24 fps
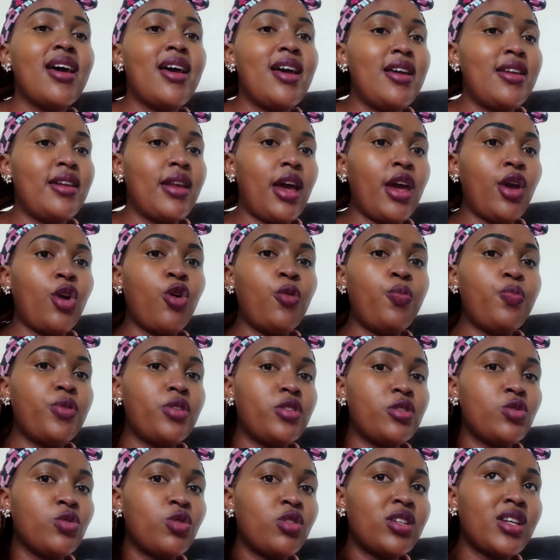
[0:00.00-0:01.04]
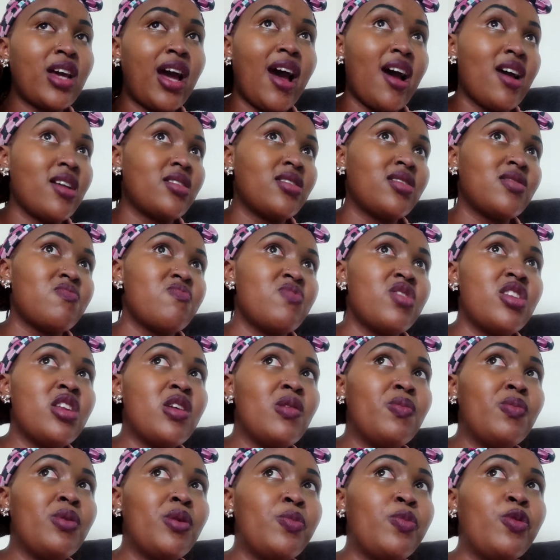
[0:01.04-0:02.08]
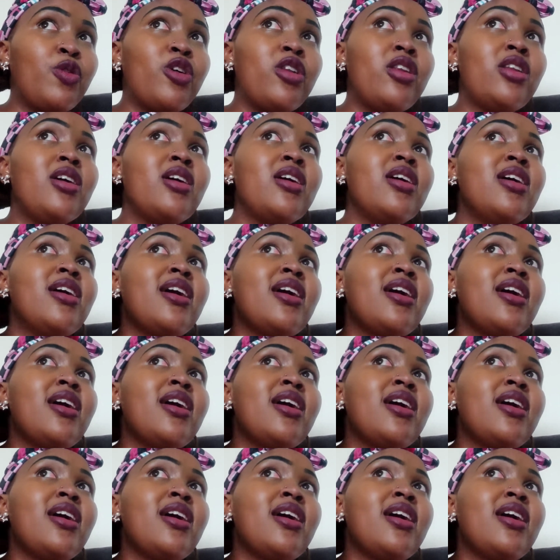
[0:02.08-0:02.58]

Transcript: and I hope he's not hurt many people.